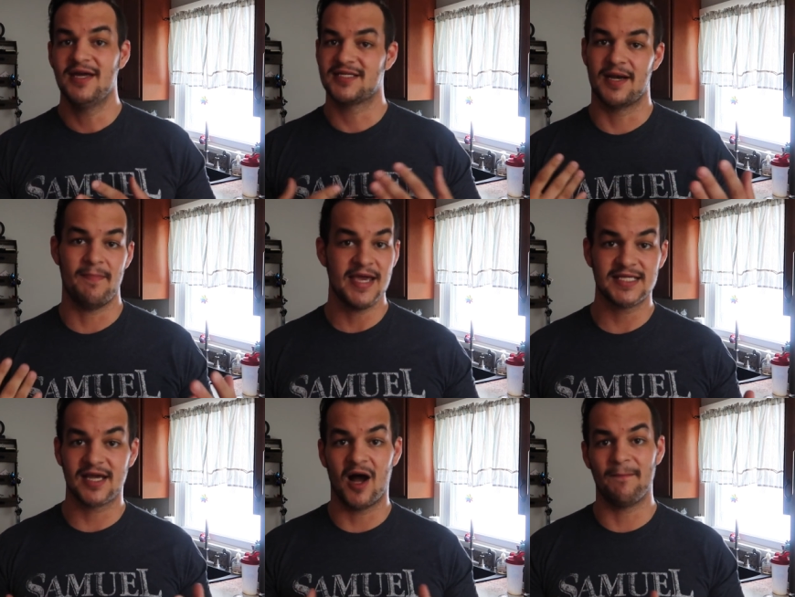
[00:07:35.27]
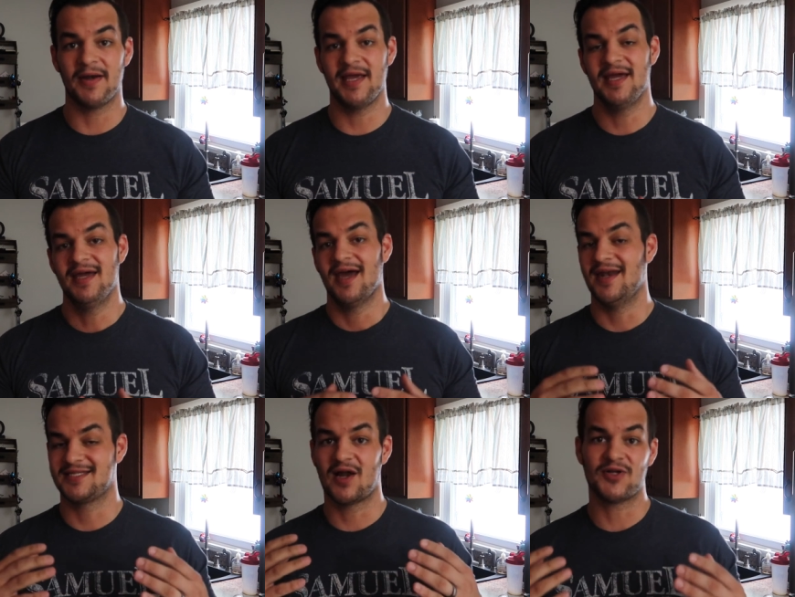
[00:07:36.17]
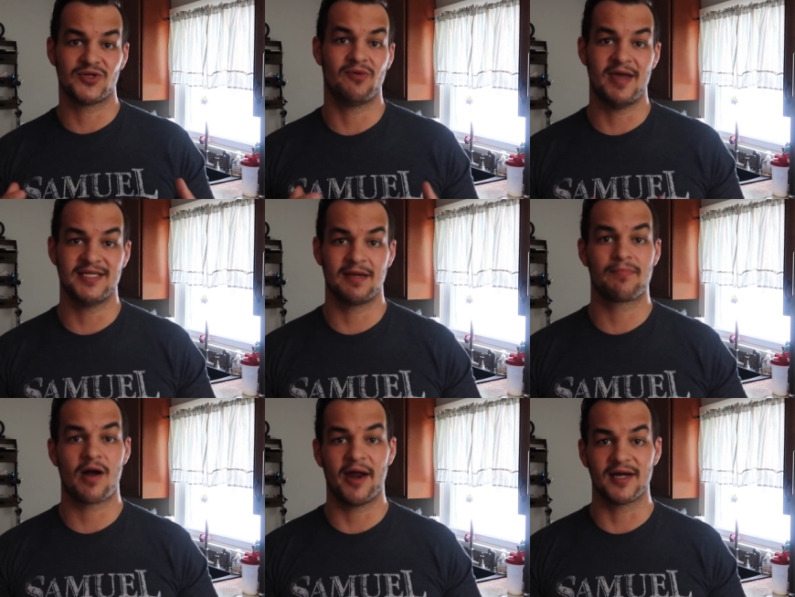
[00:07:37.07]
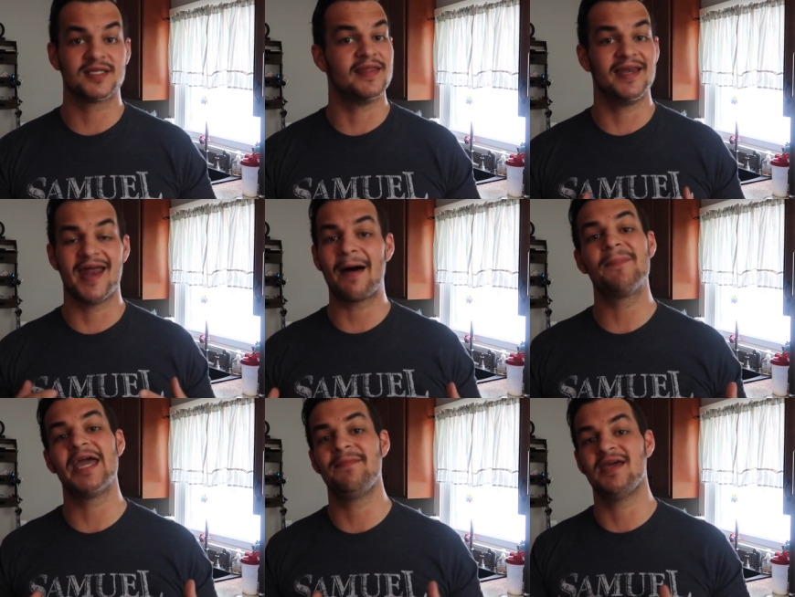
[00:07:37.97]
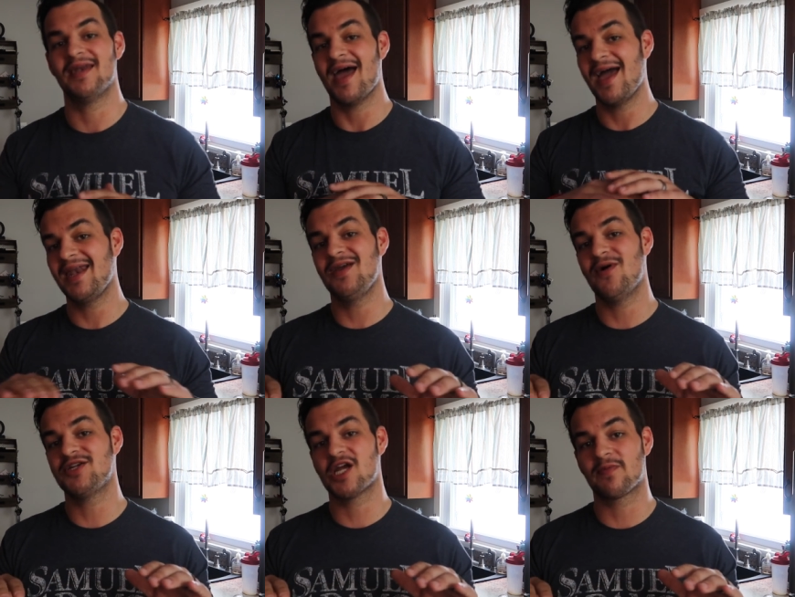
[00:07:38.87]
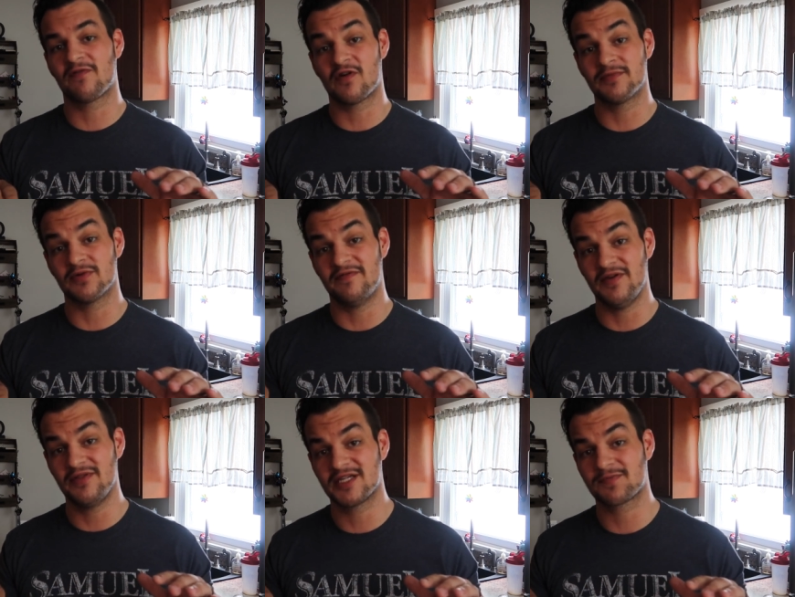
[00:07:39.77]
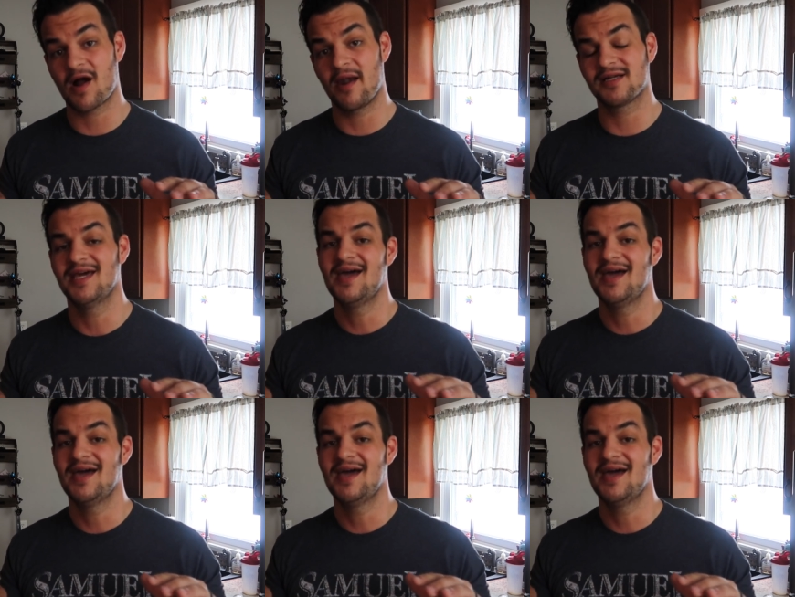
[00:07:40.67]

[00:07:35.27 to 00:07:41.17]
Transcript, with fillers: It's an amazing company and it's also an amazing product. They did not pay me in any way, shape, or form to review this product.